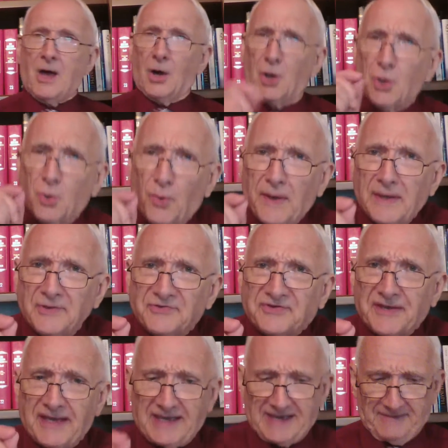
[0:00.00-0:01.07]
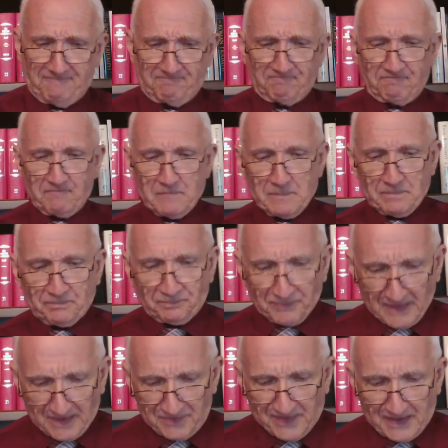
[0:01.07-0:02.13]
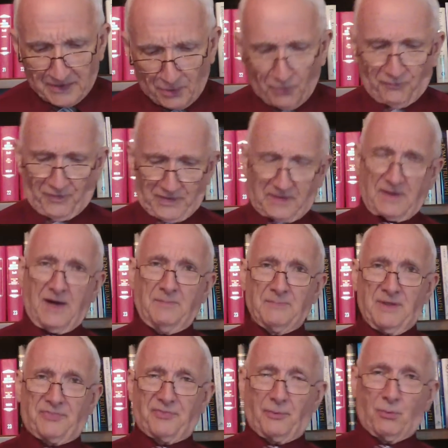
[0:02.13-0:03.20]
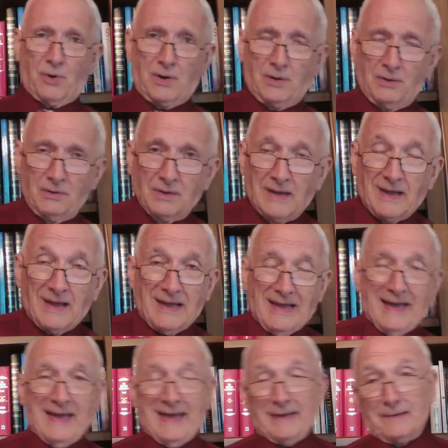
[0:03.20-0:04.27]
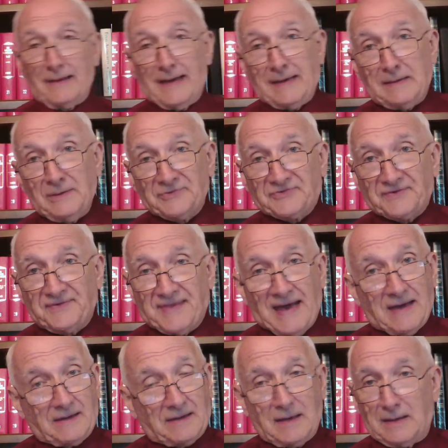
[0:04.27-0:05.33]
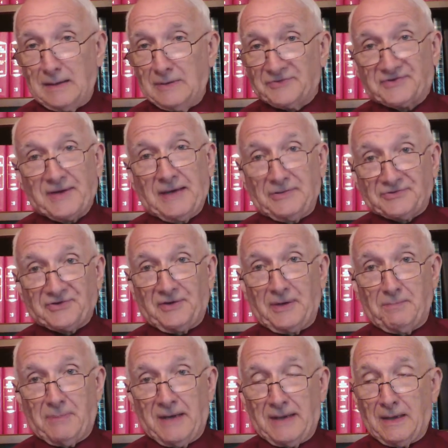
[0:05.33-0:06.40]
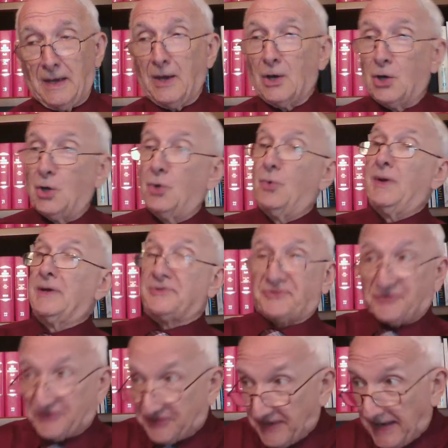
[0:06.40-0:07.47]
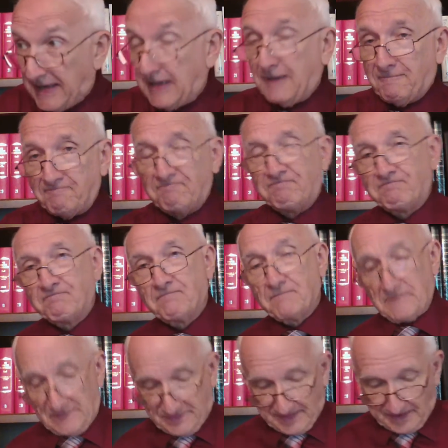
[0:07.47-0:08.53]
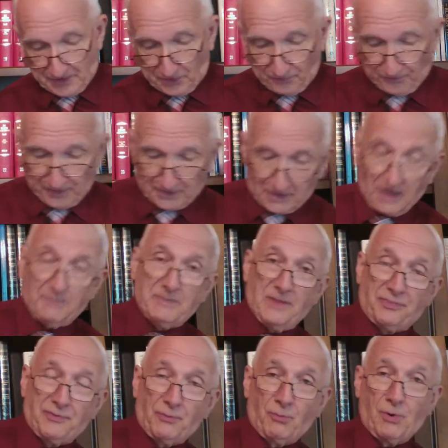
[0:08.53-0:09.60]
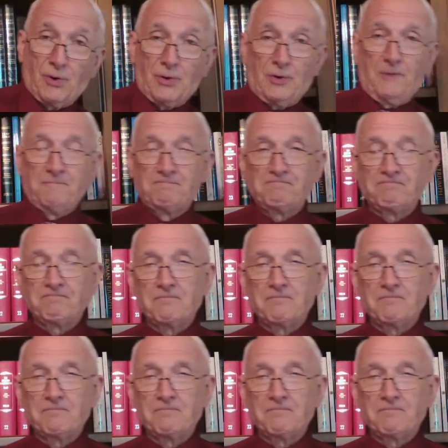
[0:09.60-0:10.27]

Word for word: Who is he that overcometh the world? And ladies, that can as easily be. Who is she that overcometh the world?